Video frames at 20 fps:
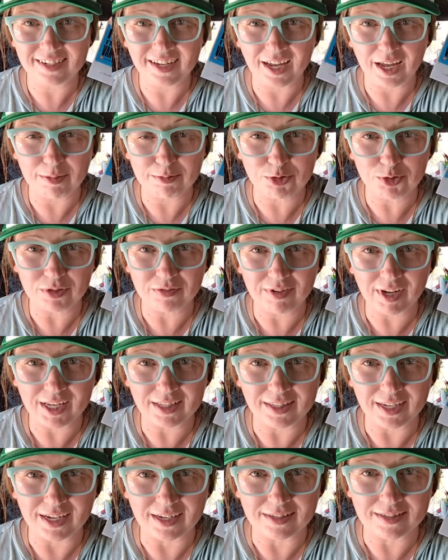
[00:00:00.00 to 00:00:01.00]
I'm doing
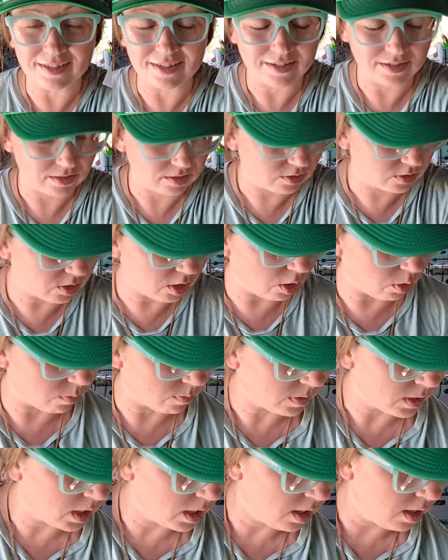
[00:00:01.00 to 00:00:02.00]
van things. So
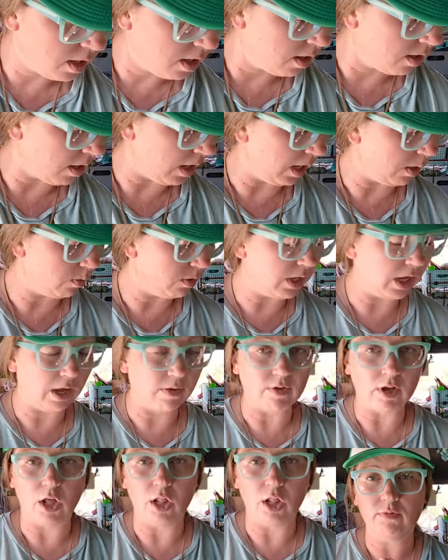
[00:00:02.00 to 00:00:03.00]
I will
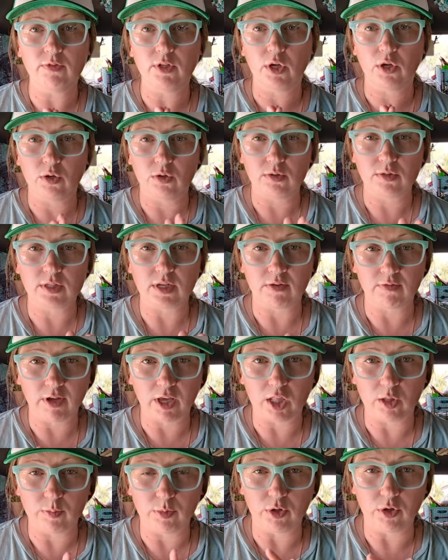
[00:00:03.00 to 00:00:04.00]
have of those
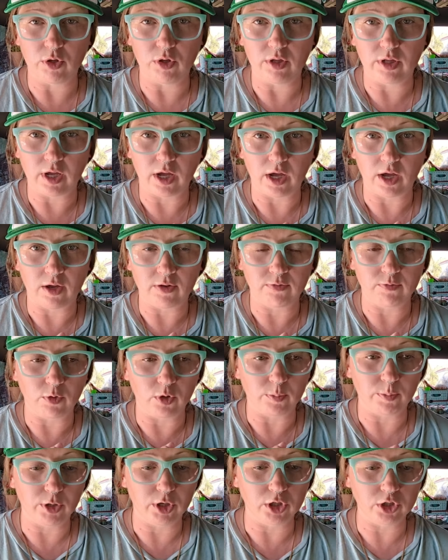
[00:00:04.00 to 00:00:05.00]
available uh,
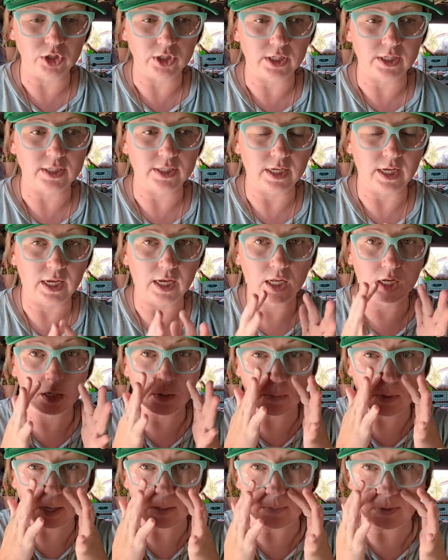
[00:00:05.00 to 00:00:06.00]
for purchase in
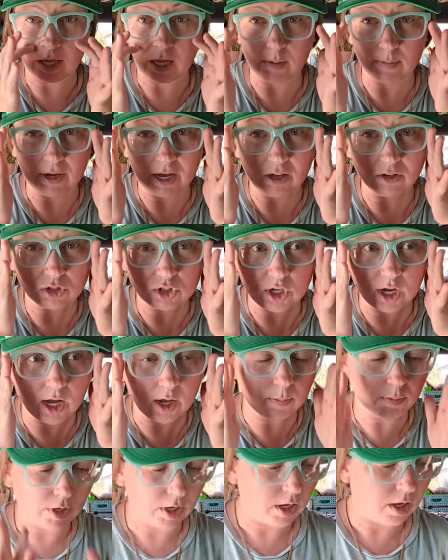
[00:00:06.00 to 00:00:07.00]
my PayPal
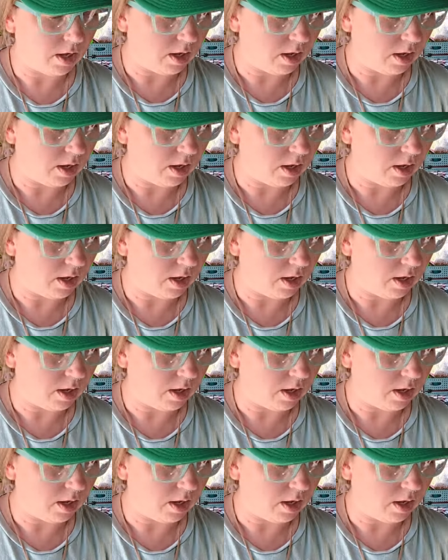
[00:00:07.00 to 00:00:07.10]
shop.